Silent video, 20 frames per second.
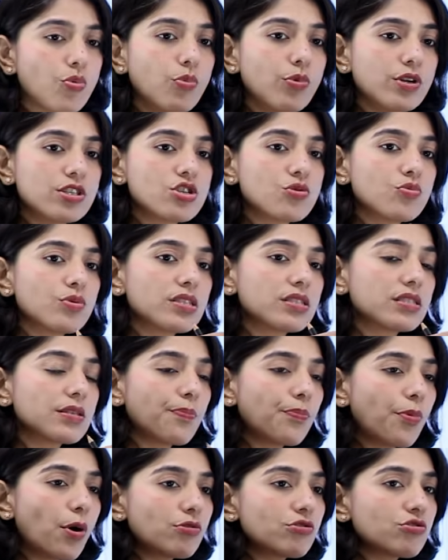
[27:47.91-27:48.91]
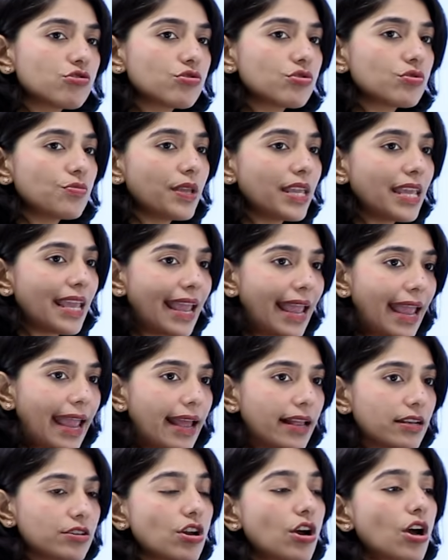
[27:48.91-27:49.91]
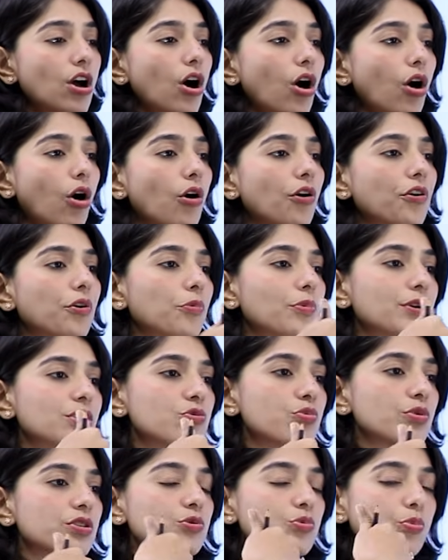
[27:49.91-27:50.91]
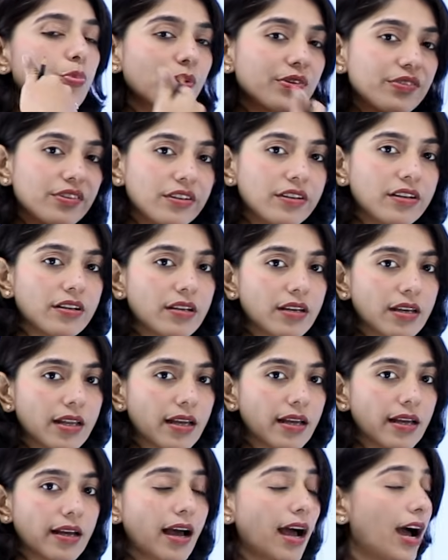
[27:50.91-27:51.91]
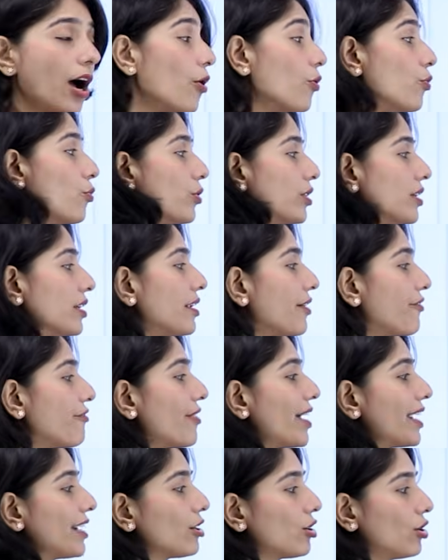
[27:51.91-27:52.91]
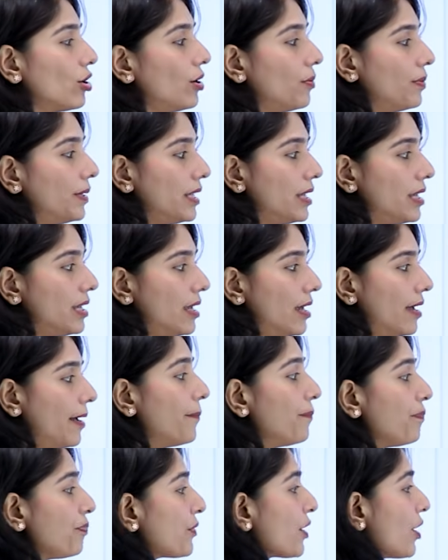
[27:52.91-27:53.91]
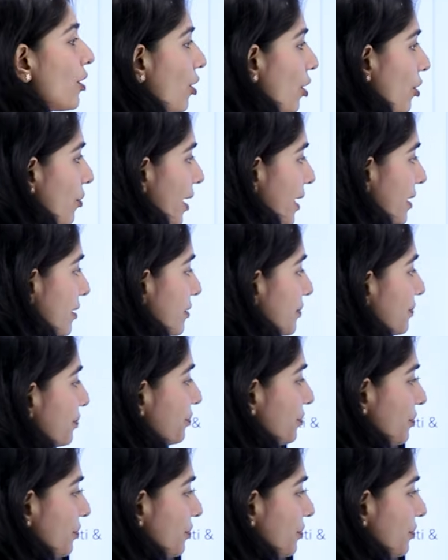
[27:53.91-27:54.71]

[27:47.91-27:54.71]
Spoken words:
which was supposed to be held or which was within India, how would it affect globally here? All right.